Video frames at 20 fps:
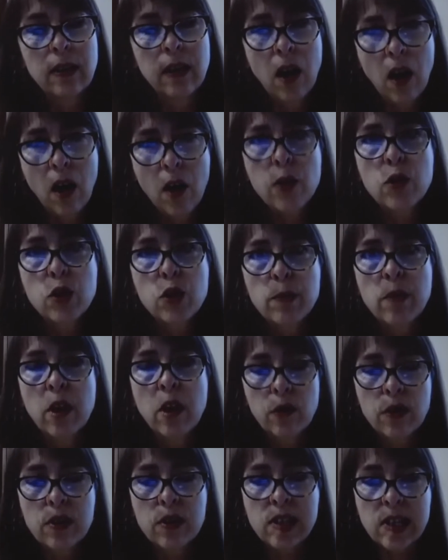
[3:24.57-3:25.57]
other
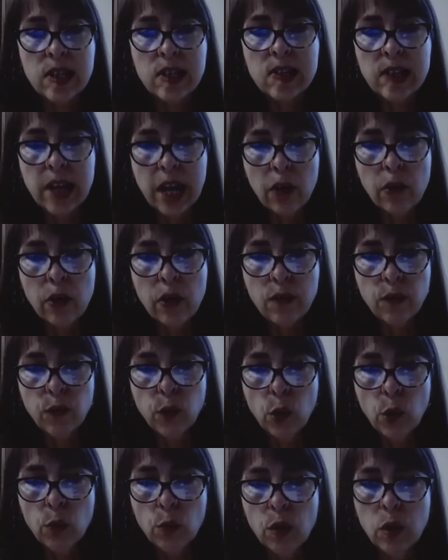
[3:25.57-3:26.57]
democracies carried
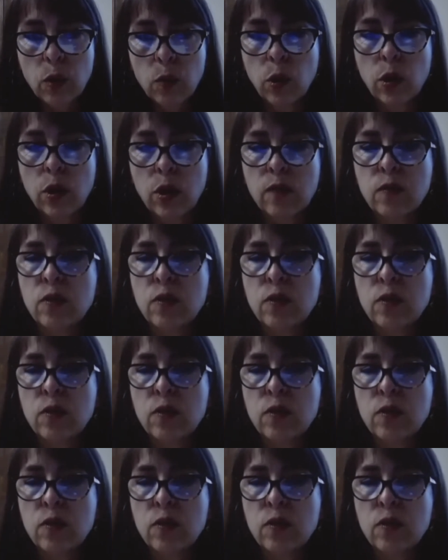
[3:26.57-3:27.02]
forward the work